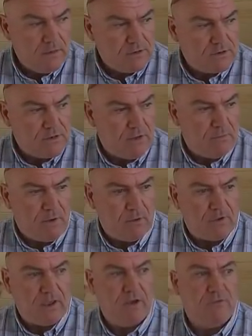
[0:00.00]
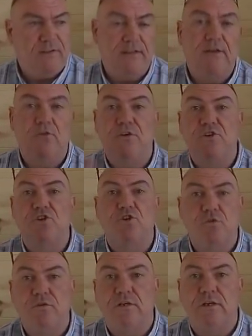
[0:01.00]
It's now a motor caravan. Then I
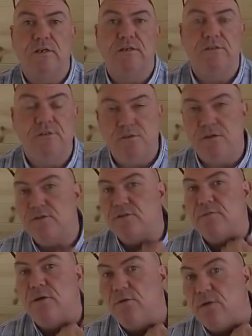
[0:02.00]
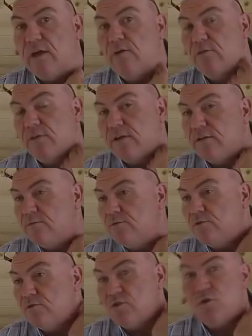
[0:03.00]
insured it as a motor caravan,
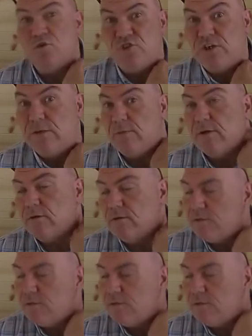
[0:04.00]
which was a lot cheaper.